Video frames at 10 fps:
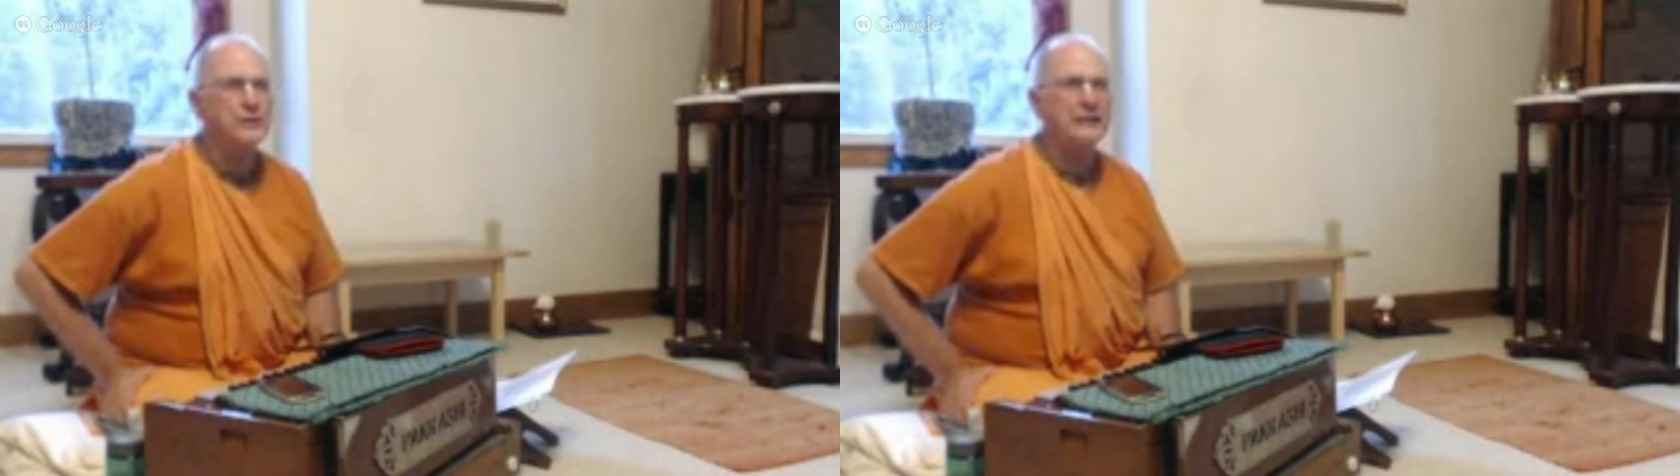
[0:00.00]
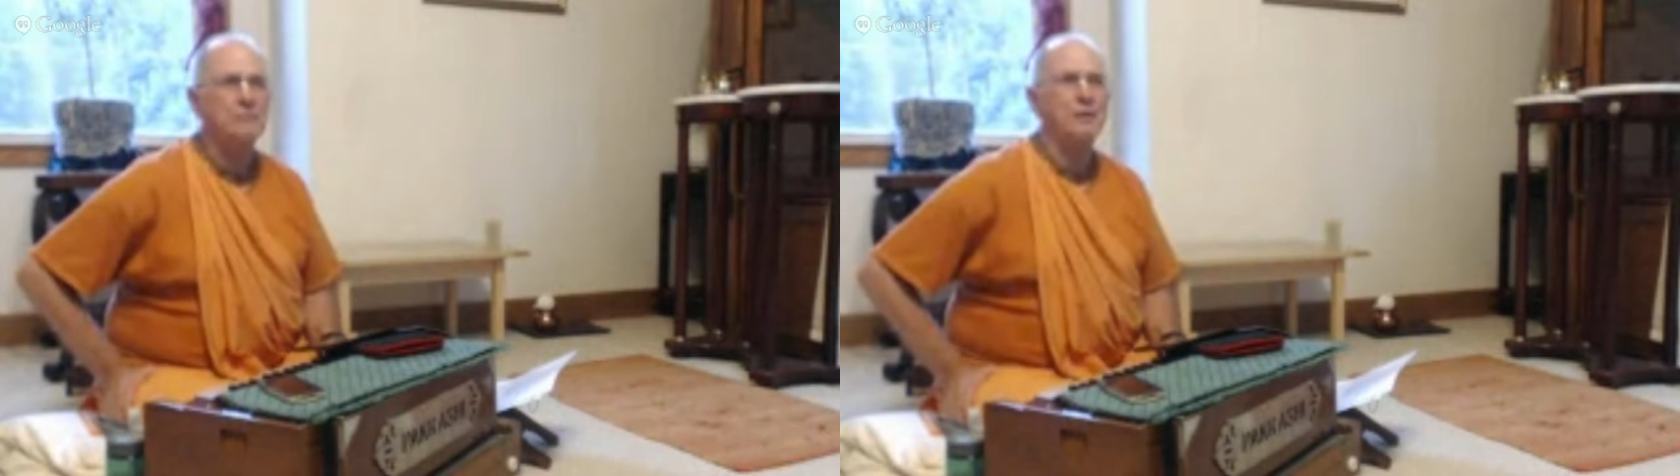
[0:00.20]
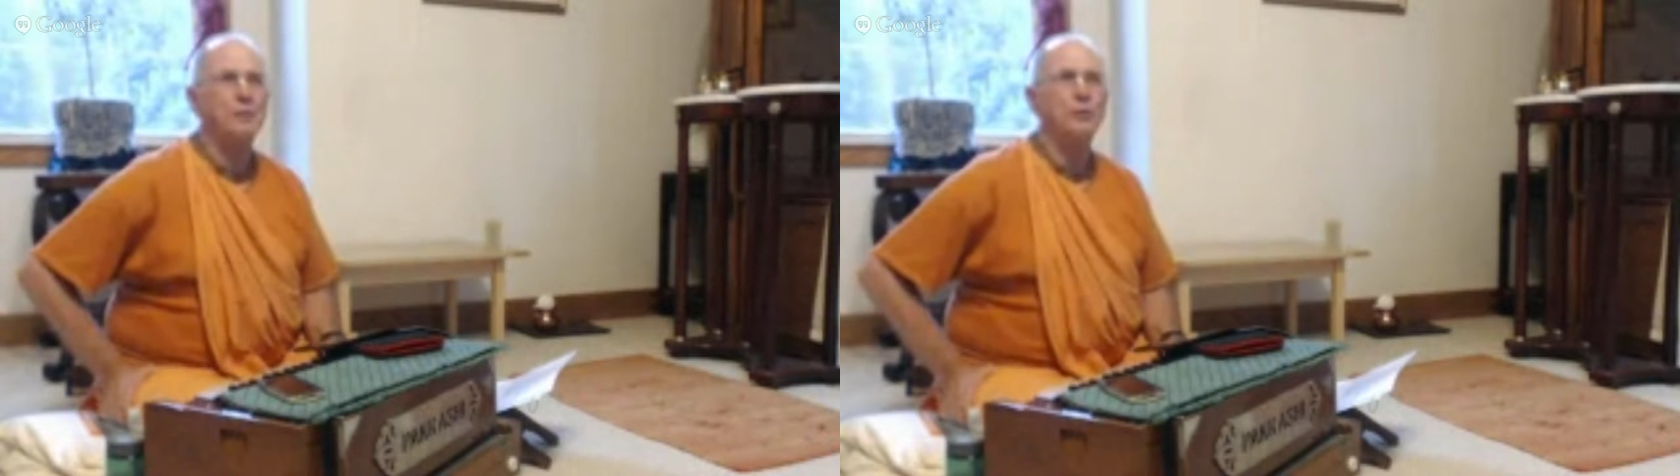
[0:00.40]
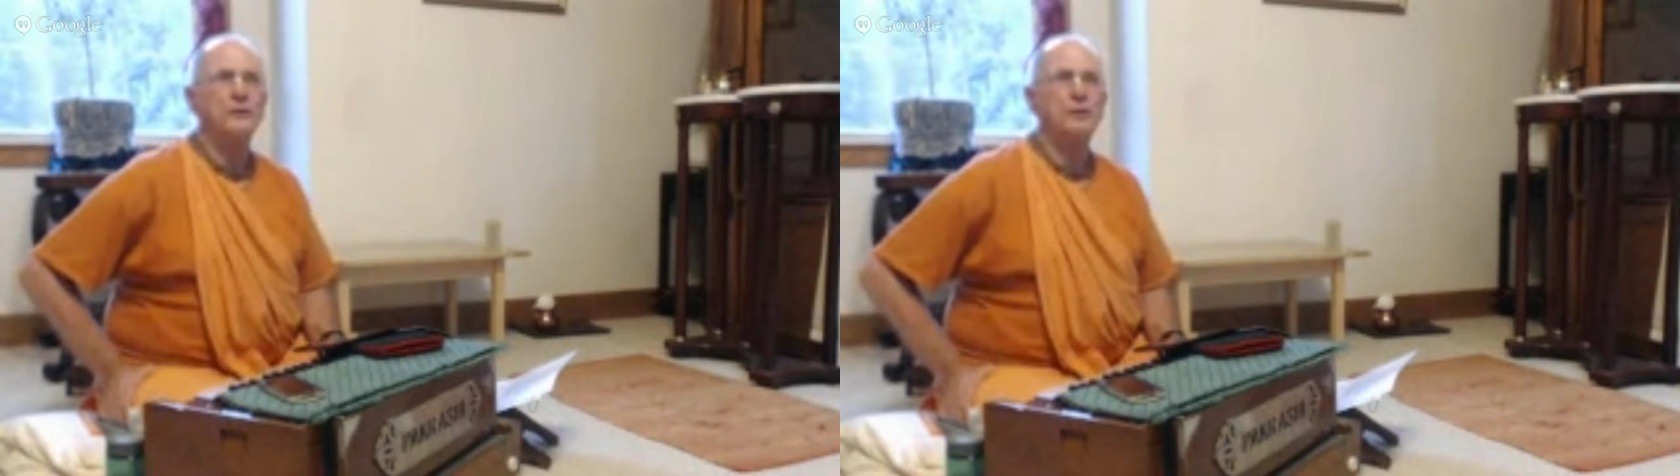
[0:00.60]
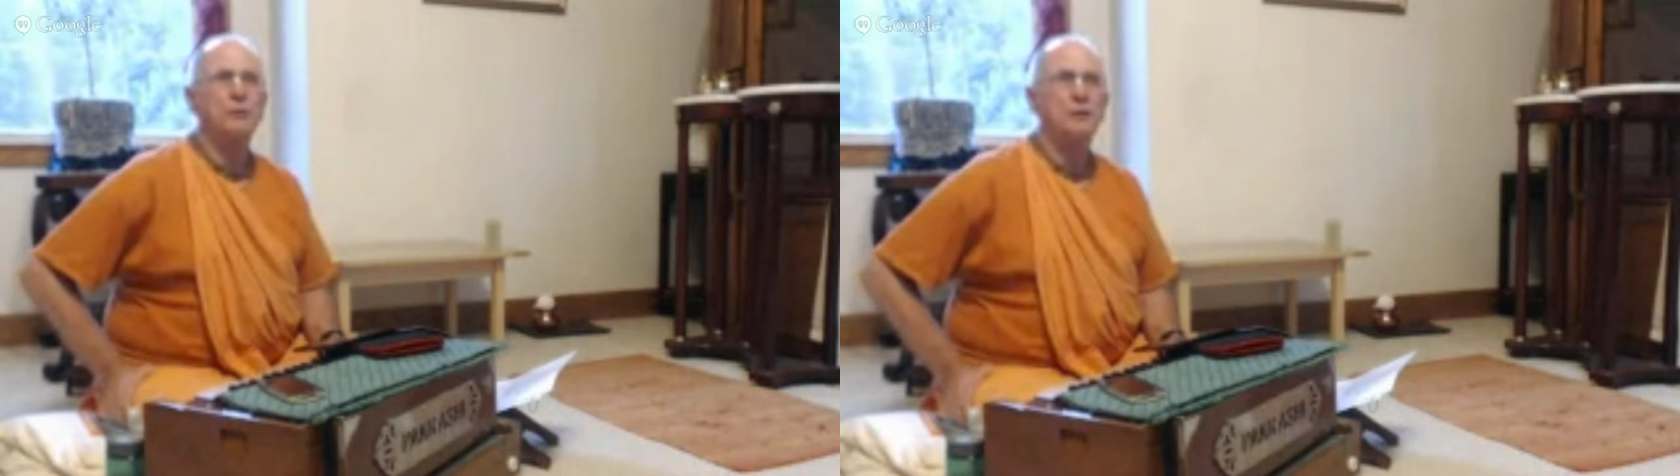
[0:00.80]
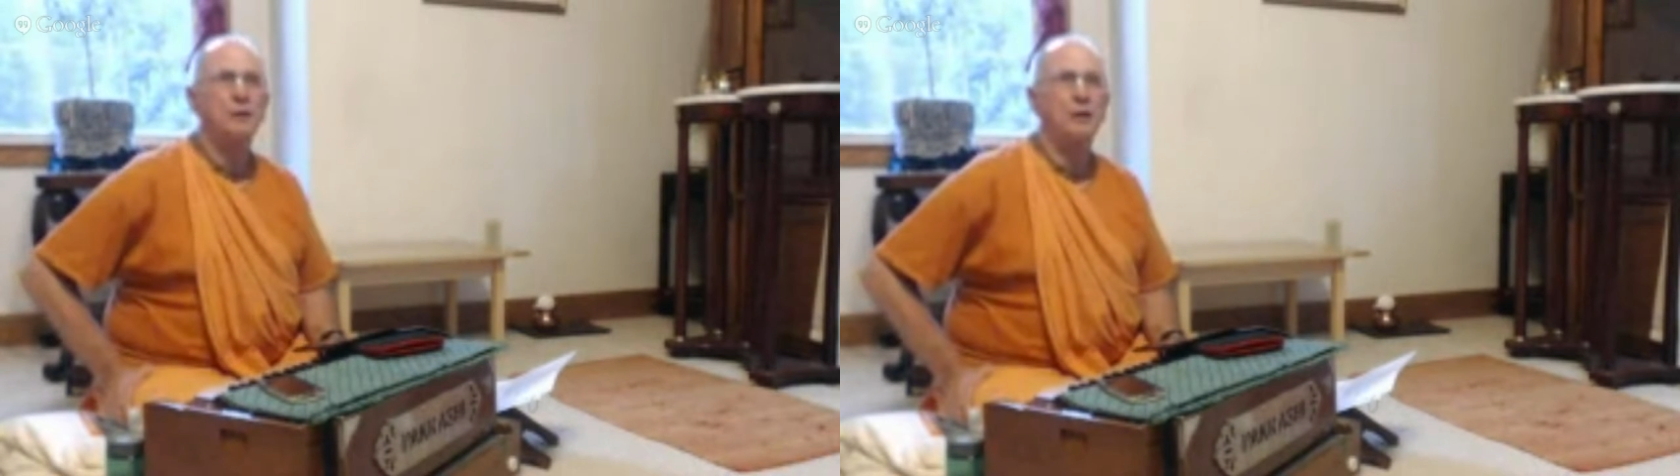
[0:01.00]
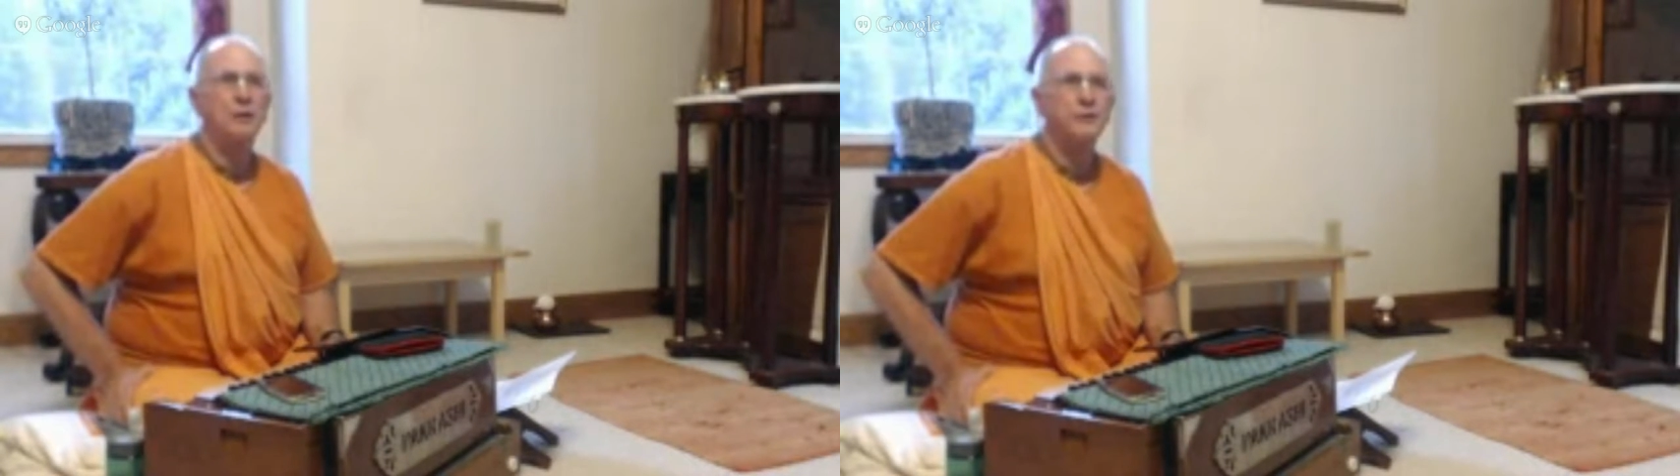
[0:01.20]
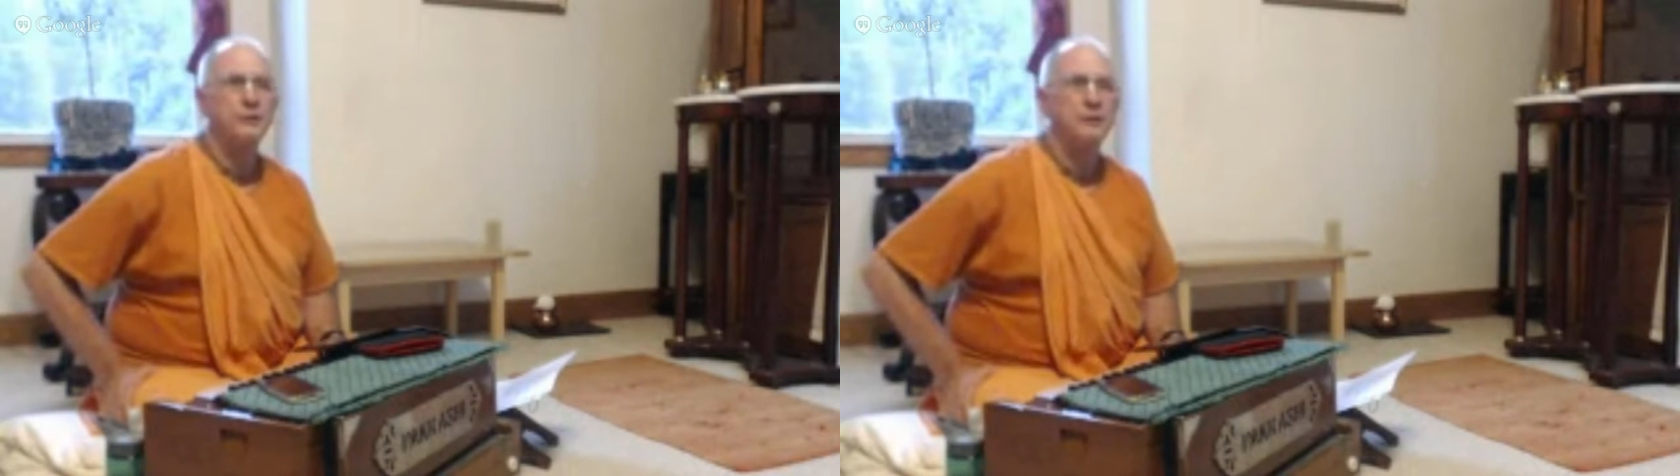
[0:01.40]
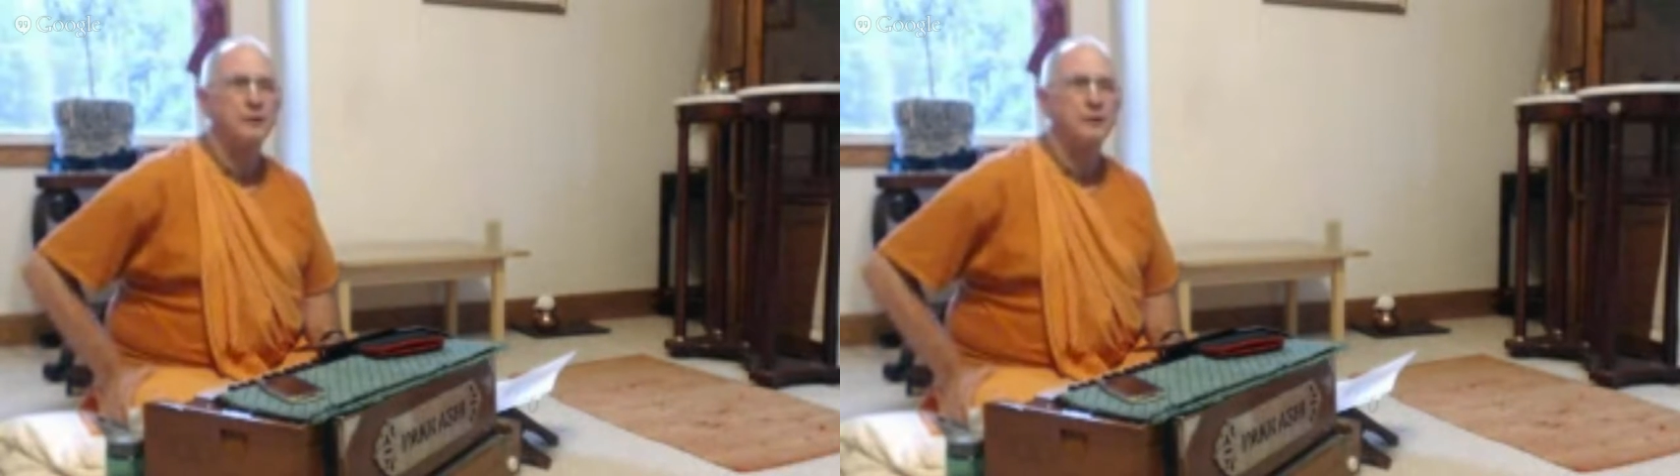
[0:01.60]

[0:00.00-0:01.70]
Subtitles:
I can't remember what they were called.